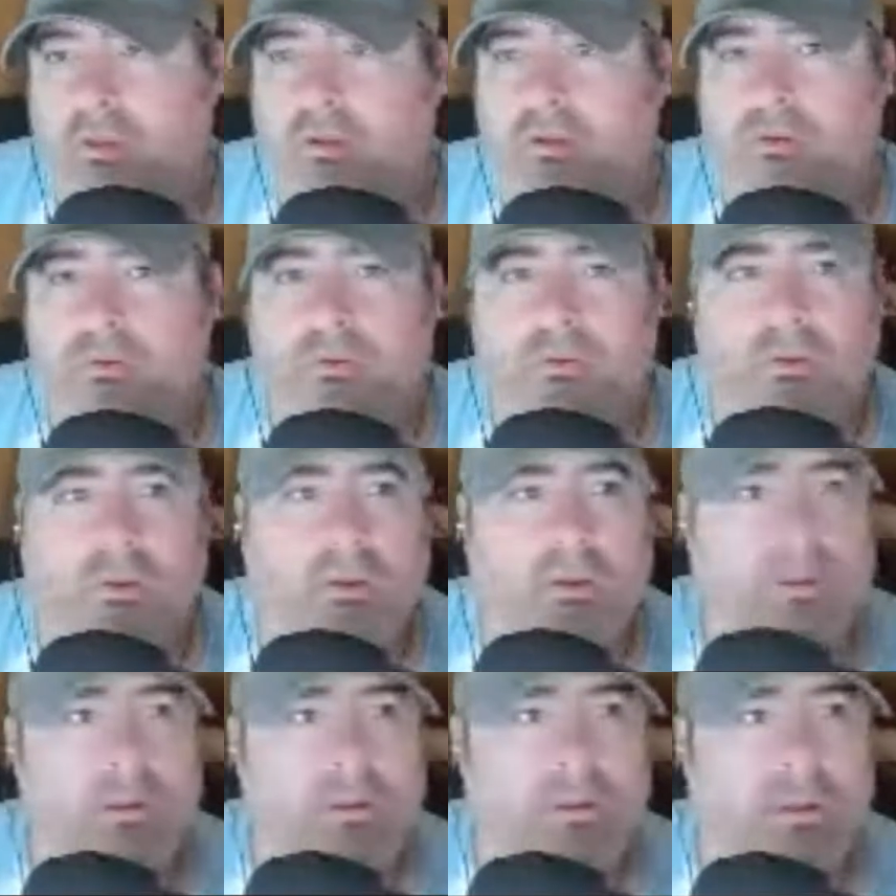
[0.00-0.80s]

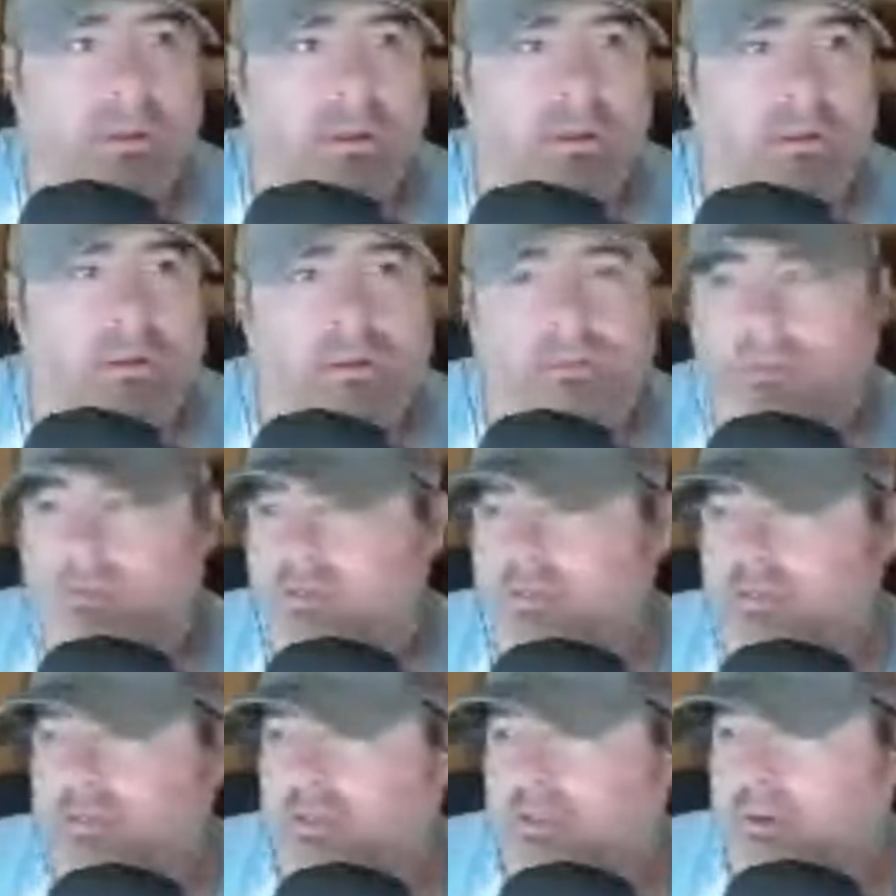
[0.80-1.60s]
Okay, now let
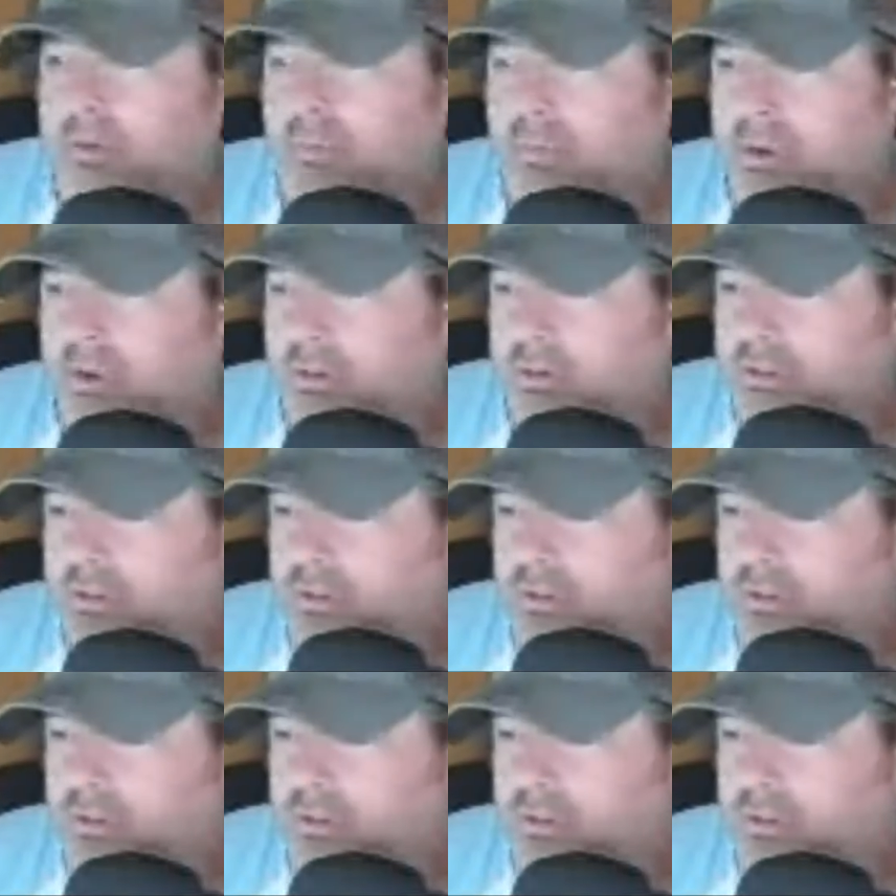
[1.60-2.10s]
me share my